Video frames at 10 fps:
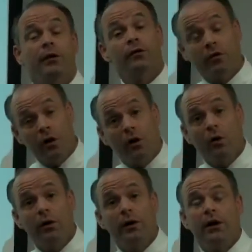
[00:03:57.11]

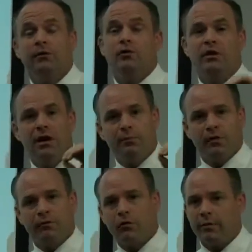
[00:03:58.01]
So if you keep
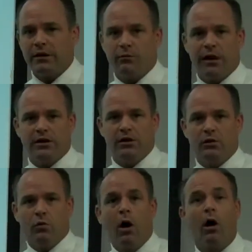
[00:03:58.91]
performing the way that
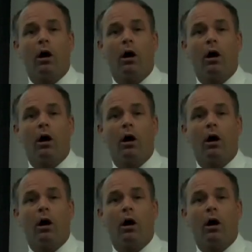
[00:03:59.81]
you